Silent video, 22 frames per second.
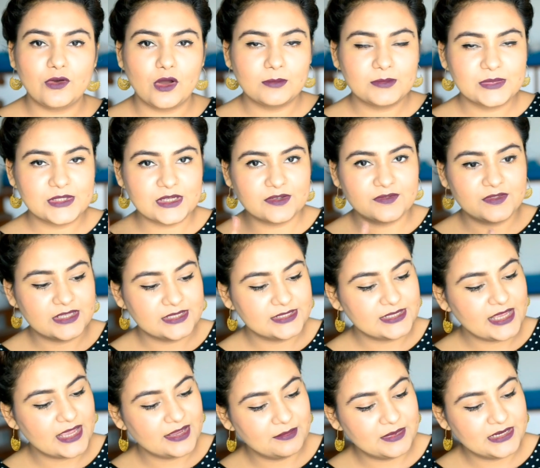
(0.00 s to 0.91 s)
two forms of
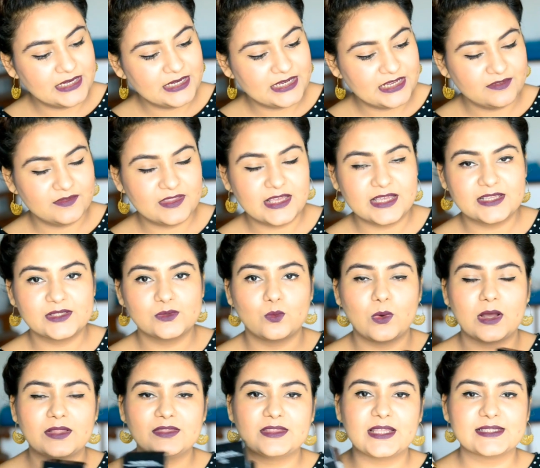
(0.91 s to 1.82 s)
this, I believe.
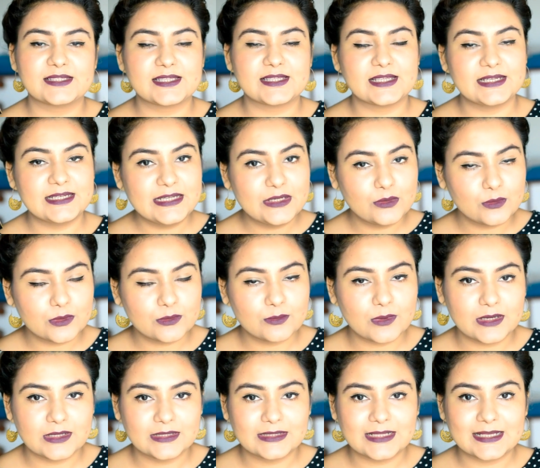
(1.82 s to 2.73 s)
There's one that's the
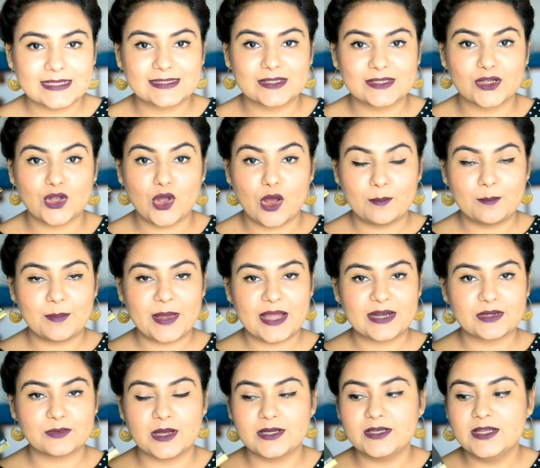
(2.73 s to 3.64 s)
liquid one and there's the
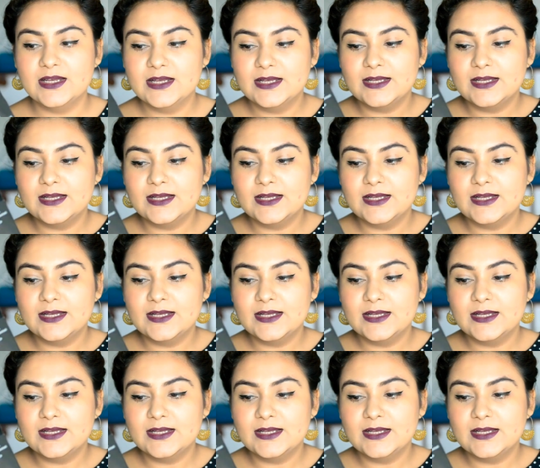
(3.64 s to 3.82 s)
compact